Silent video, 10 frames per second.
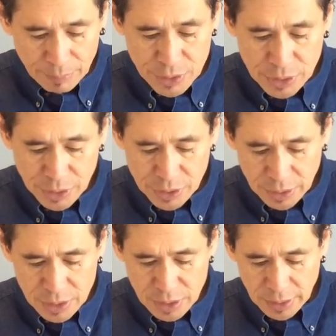but such
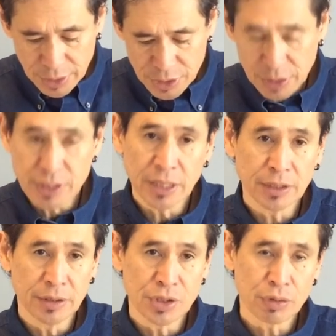installation is
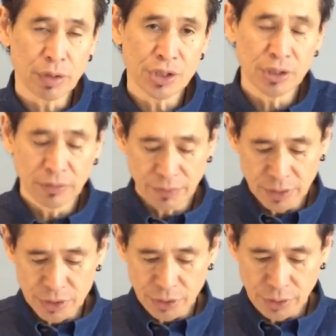at the discretion of the
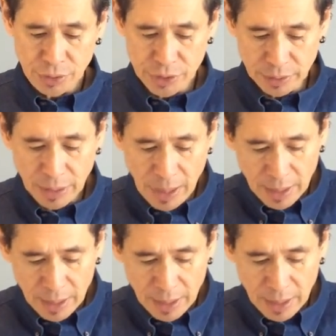institution.